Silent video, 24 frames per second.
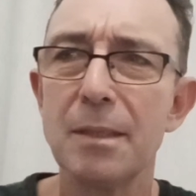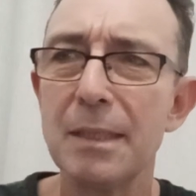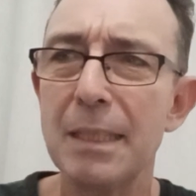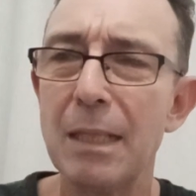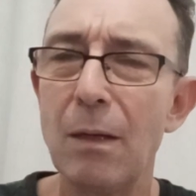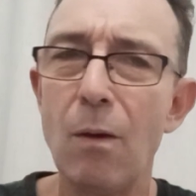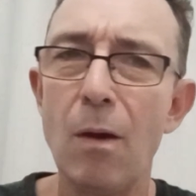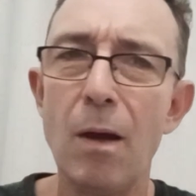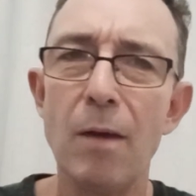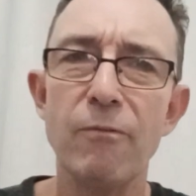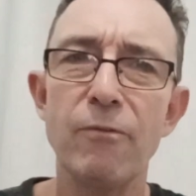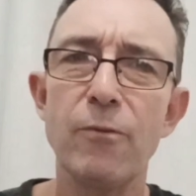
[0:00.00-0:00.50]

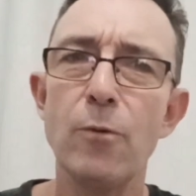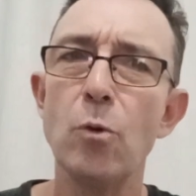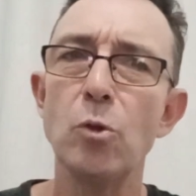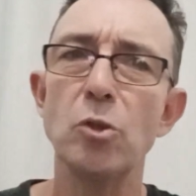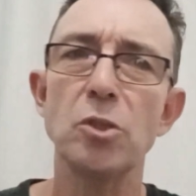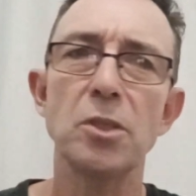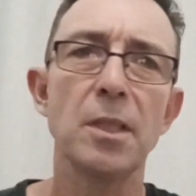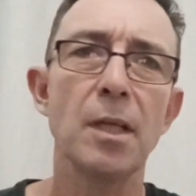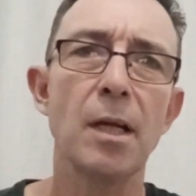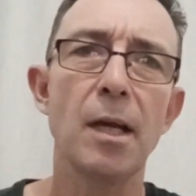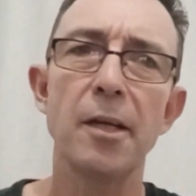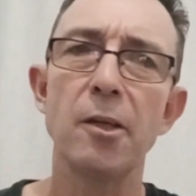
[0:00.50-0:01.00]
Now,
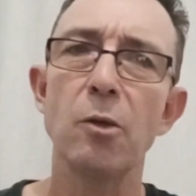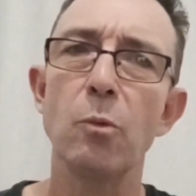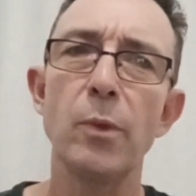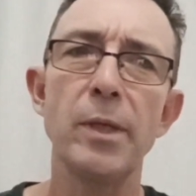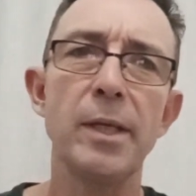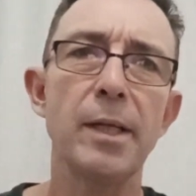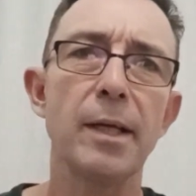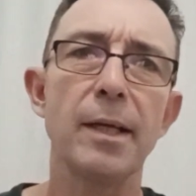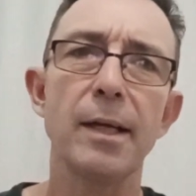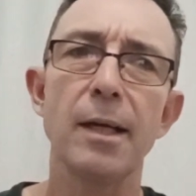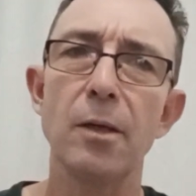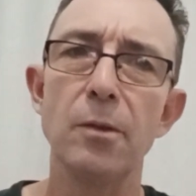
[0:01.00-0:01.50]
fortunately, I had a
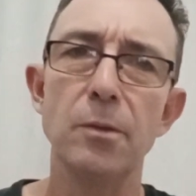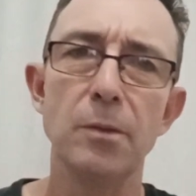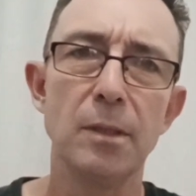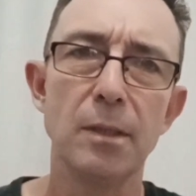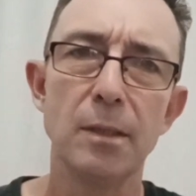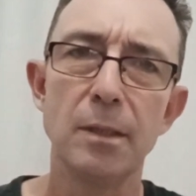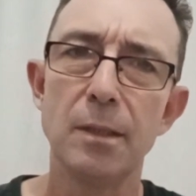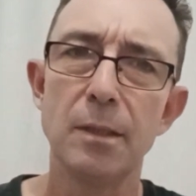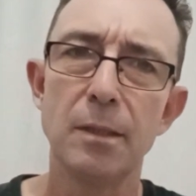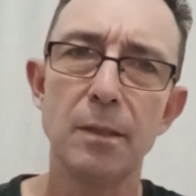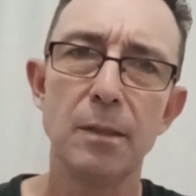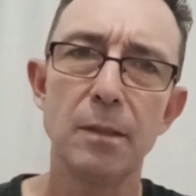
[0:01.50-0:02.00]
winter coat
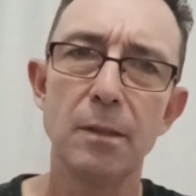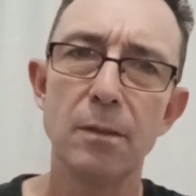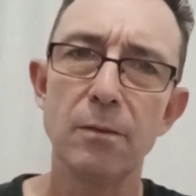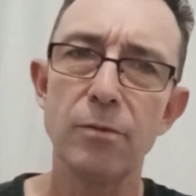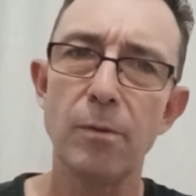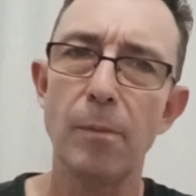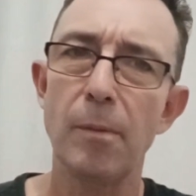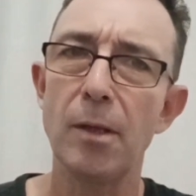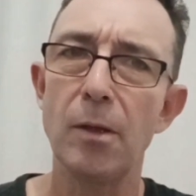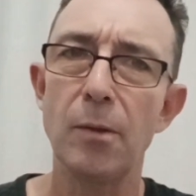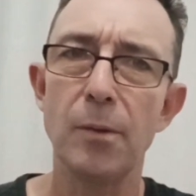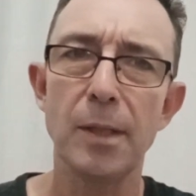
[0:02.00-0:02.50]

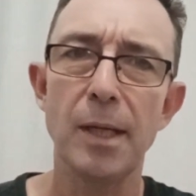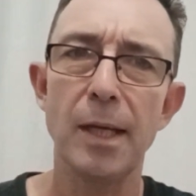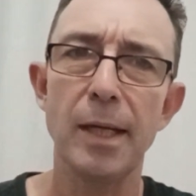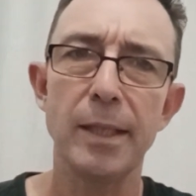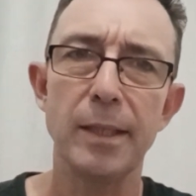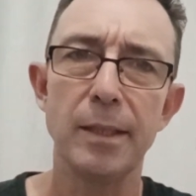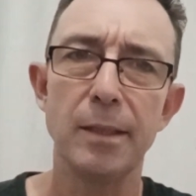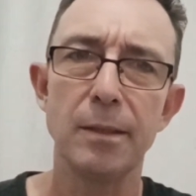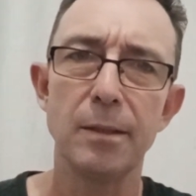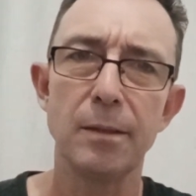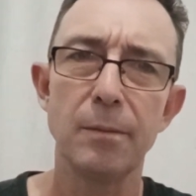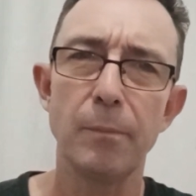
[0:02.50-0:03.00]
from the
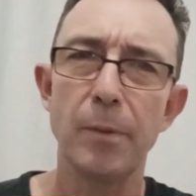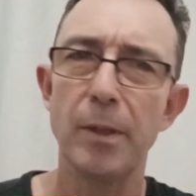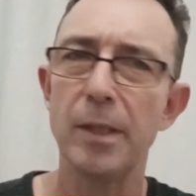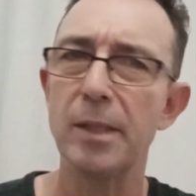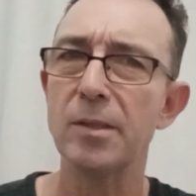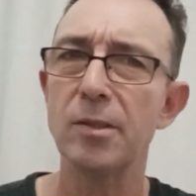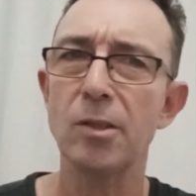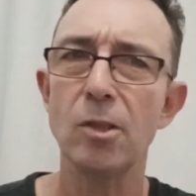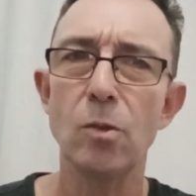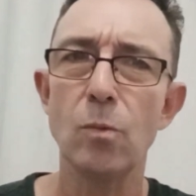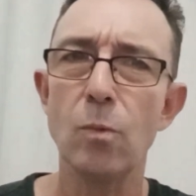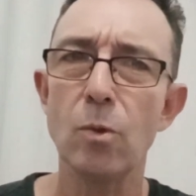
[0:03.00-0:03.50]
UK, but
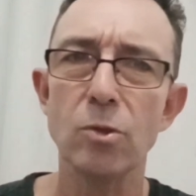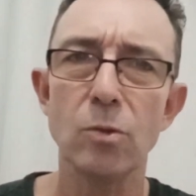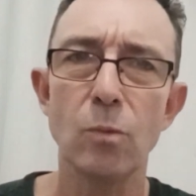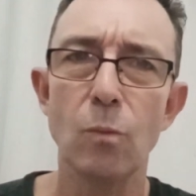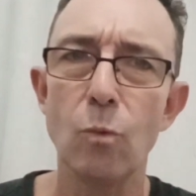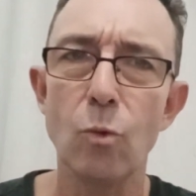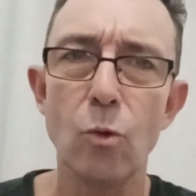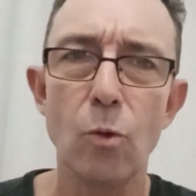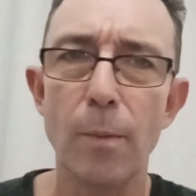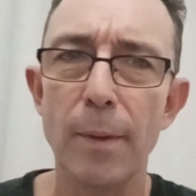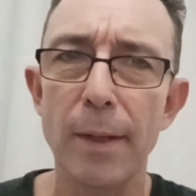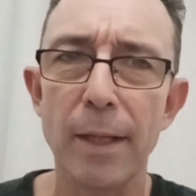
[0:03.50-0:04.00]
it still wasn't
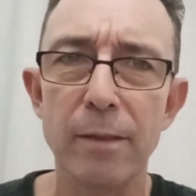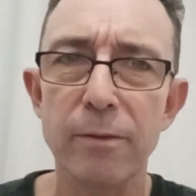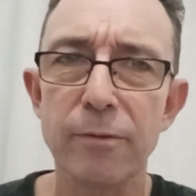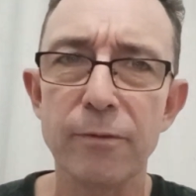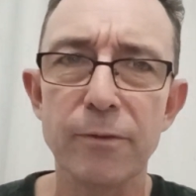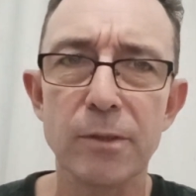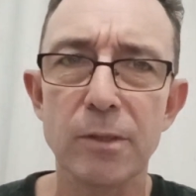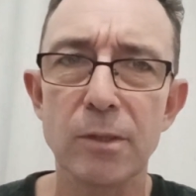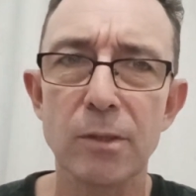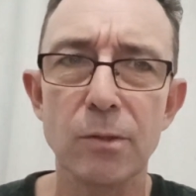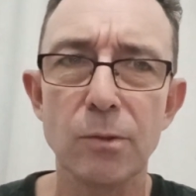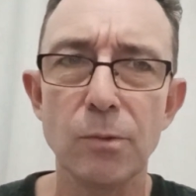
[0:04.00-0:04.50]
warm
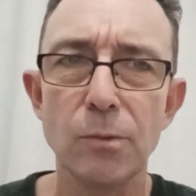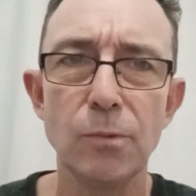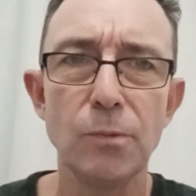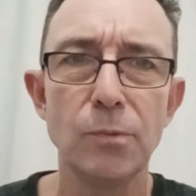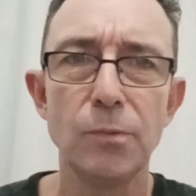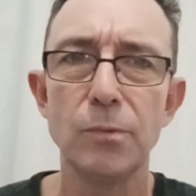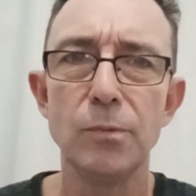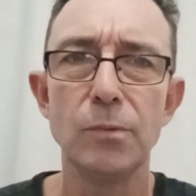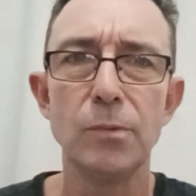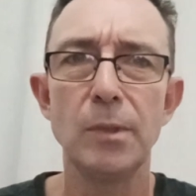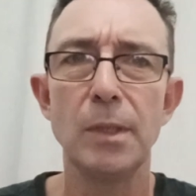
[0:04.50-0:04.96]
enough to,